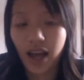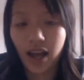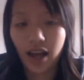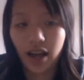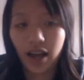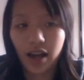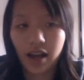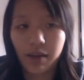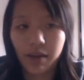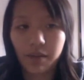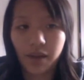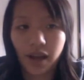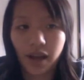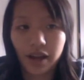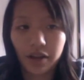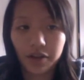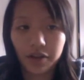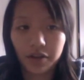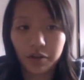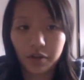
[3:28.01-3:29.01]

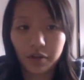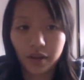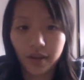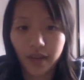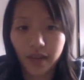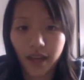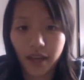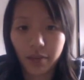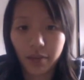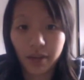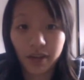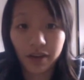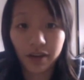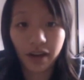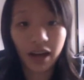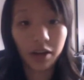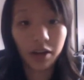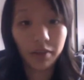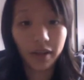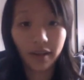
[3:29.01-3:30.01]
I also want to thank Peter
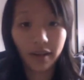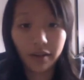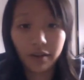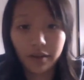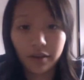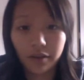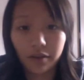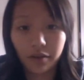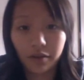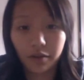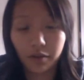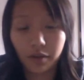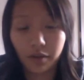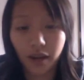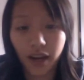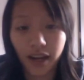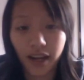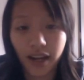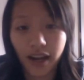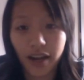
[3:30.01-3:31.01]
Elman, who
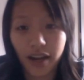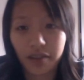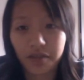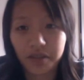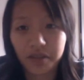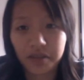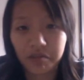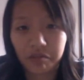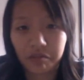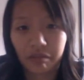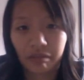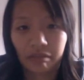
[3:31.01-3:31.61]
I kind of just